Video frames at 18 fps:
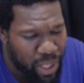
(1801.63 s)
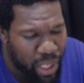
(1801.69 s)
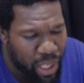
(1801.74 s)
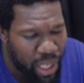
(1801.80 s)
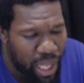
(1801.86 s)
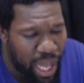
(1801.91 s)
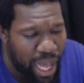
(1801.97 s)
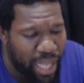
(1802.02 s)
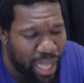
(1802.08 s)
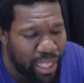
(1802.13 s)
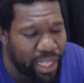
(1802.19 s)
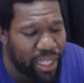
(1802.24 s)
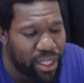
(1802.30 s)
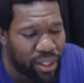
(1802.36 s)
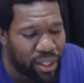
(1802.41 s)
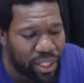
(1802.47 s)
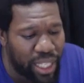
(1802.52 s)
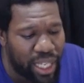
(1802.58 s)
All right, here you
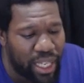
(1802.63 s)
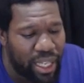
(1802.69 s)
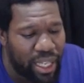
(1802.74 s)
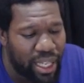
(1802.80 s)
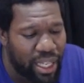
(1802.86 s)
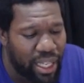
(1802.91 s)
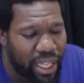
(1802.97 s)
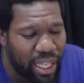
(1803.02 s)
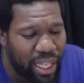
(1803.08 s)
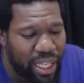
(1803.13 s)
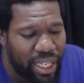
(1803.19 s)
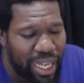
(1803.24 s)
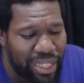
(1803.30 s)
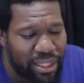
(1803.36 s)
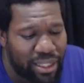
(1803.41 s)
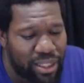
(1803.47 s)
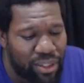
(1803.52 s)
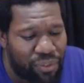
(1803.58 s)
go. Yeah. And
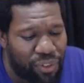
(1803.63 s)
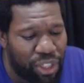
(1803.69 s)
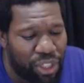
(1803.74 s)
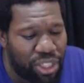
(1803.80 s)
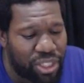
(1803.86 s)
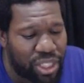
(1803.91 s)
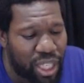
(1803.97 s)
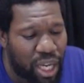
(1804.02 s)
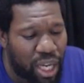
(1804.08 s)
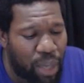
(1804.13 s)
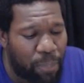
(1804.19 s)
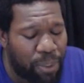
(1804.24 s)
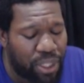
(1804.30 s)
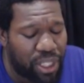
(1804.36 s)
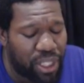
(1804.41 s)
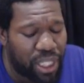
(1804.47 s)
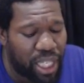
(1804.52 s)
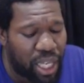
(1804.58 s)
after the feast called
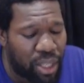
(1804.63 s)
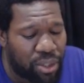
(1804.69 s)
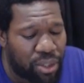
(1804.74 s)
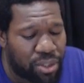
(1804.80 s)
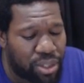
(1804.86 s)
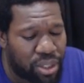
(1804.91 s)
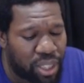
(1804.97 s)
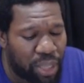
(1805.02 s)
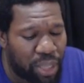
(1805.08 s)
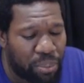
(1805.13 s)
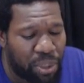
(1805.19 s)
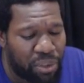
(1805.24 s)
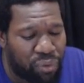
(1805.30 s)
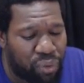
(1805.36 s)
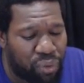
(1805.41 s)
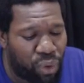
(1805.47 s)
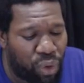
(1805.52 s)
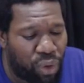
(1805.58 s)
Pentecost, they
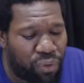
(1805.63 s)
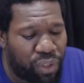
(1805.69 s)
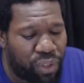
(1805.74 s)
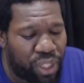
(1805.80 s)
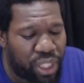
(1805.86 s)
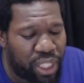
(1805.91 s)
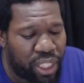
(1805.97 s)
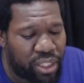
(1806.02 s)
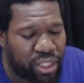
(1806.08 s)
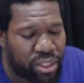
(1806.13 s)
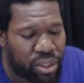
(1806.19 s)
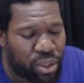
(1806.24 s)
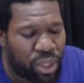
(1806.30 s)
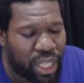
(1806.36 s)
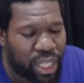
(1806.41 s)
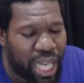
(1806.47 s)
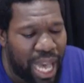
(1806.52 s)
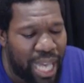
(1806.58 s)
went forth against
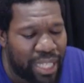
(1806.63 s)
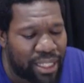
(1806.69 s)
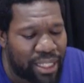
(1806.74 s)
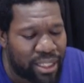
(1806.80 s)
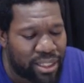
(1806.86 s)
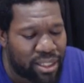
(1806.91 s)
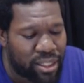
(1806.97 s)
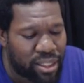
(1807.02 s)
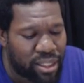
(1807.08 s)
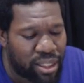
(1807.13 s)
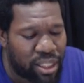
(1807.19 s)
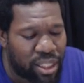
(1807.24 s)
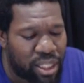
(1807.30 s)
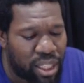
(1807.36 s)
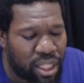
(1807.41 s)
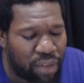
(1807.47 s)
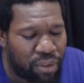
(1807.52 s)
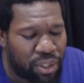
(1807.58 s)
Gorgias, the
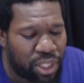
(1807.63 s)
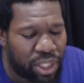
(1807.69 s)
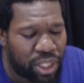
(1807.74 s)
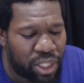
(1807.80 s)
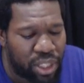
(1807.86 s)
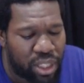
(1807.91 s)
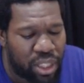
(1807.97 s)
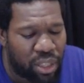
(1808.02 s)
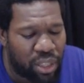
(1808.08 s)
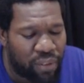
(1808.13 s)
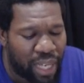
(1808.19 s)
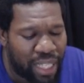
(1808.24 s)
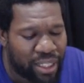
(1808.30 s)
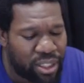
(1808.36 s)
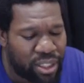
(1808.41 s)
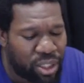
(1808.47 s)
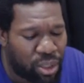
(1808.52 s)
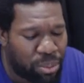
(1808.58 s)
governor of
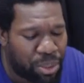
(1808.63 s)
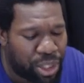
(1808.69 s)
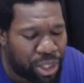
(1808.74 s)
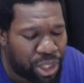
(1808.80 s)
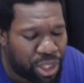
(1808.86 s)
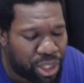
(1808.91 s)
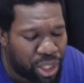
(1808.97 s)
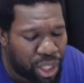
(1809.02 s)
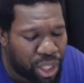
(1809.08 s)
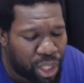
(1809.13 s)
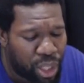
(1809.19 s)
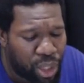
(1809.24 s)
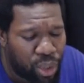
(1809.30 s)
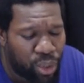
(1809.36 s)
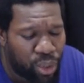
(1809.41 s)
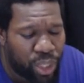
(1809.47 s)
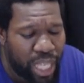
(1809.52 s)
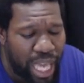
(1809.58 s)
Idumea,
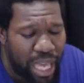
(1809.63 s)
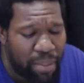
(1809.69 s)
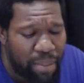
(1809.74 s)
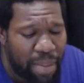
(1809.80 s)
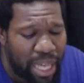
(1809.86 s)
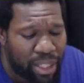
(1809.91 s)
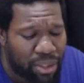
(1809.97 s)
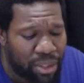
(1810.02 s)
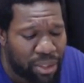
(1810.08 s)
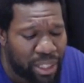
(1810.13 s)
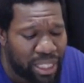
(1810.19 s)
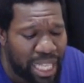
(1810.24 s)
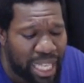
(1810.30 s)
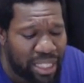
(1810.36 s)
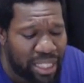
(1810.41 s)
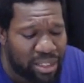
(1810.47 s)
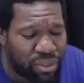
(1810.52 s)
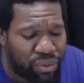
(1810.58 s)
who came out
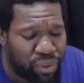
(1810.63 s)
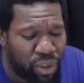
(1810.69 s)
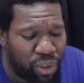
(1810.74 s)
3,000